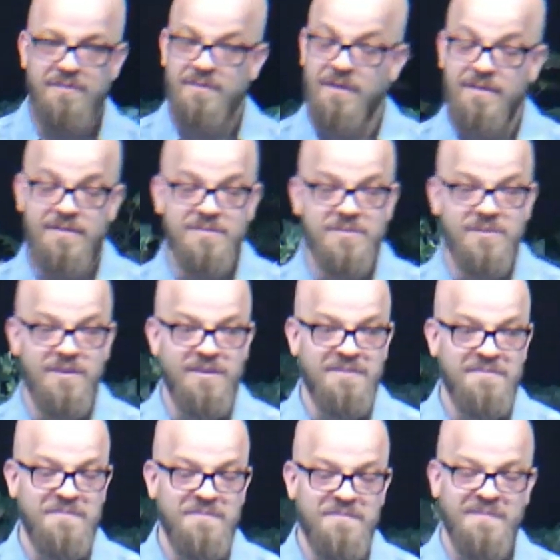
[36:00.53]
No, that's good.
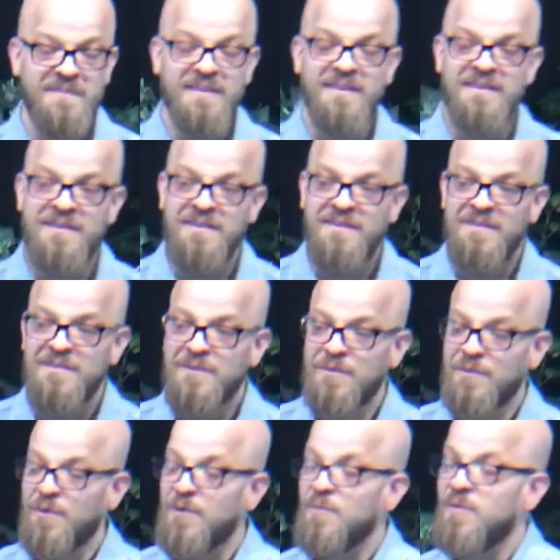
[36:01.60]
The
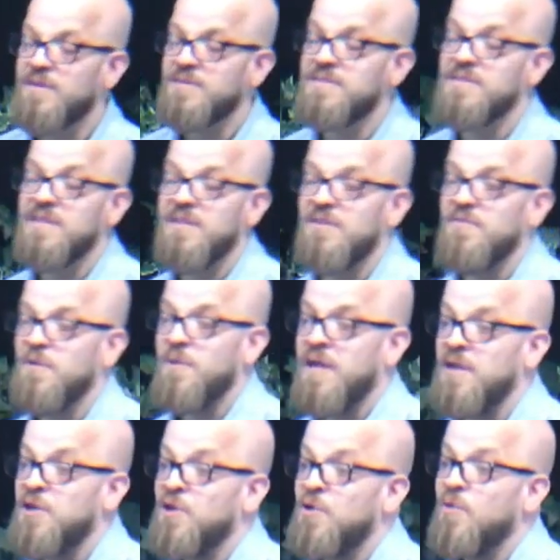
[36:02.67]
Lord wants to give you
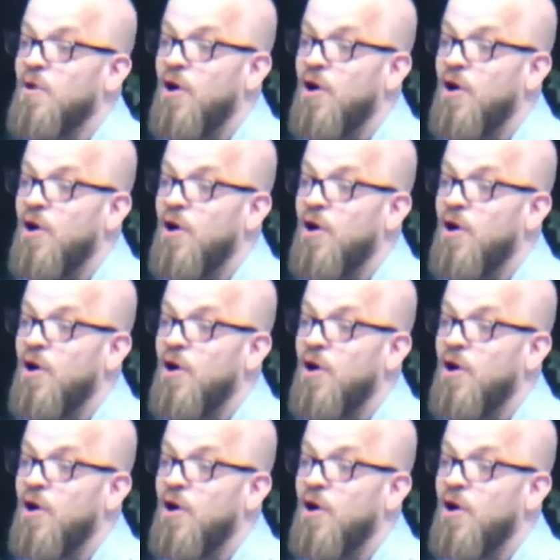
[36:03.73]
a new